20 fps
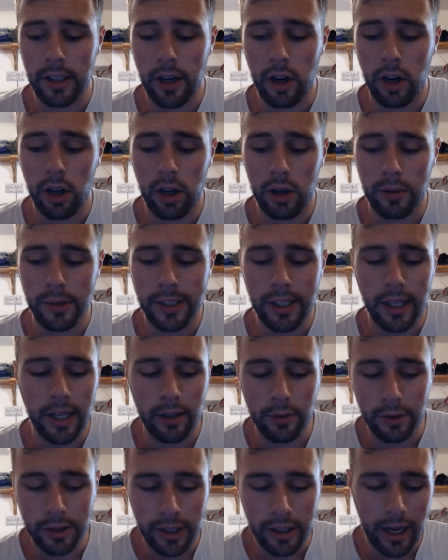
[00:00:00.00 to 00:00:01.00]
all I was
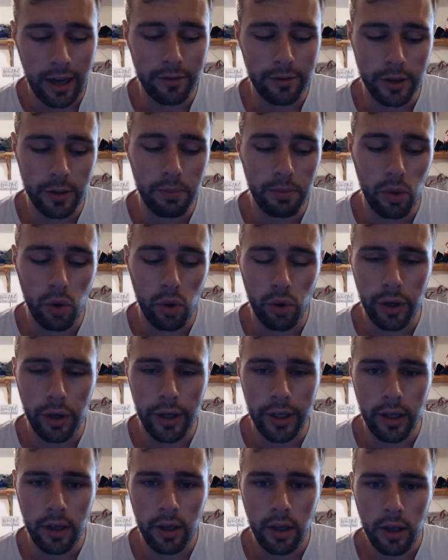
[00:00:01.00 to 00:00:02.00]
saying was Nav was
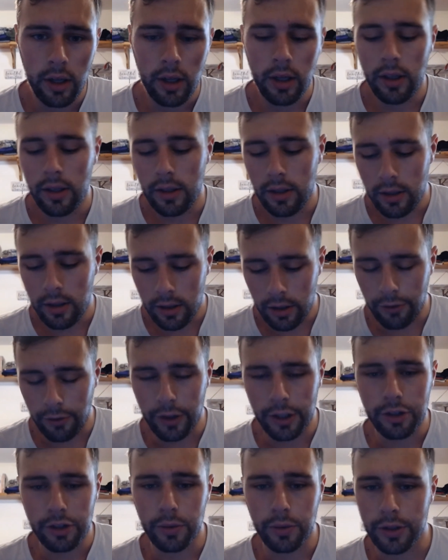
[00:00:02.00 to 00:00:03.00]
boring, the
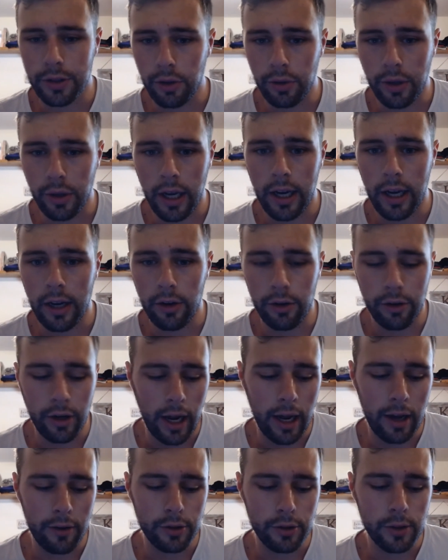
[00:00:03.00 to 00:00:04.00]
feature was okay, or
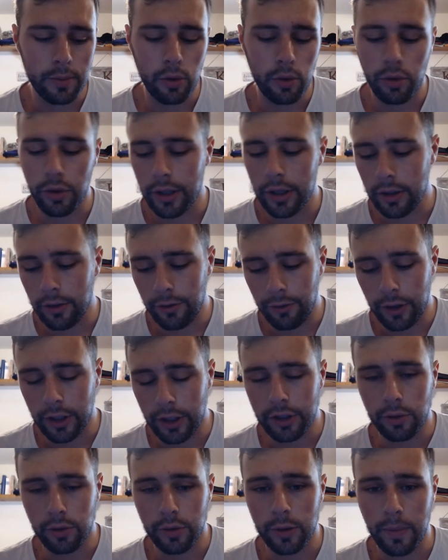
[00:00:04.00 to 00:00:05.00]
Nav was boring, the
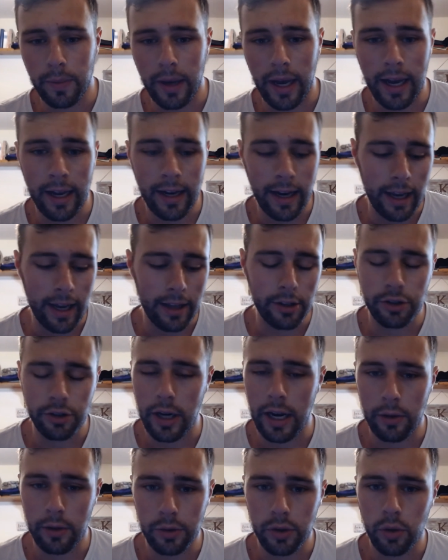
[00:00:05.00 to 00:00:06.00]
feature was bad, and the
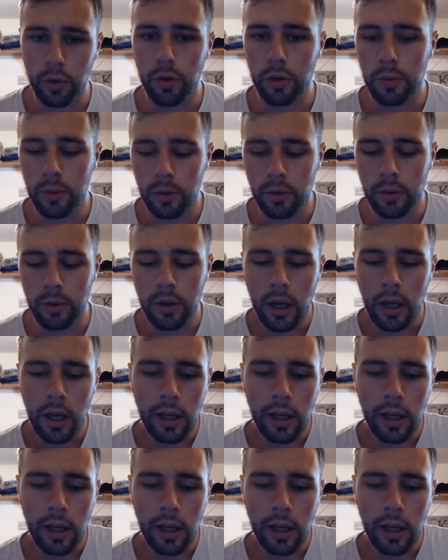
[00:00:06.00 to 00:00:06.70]
track was horrible.